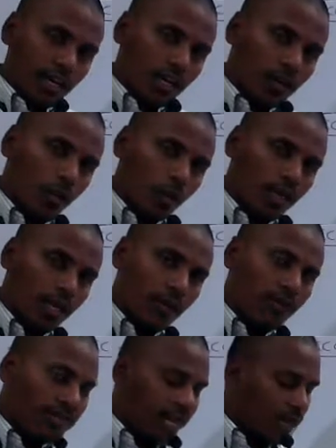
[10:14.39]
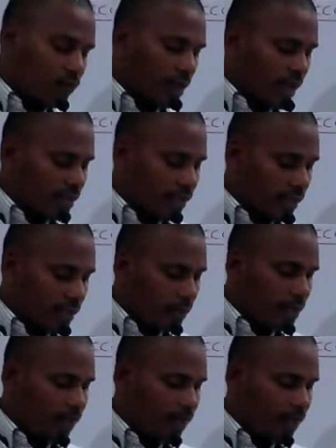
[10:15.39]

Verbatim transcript: regular working hours as well as the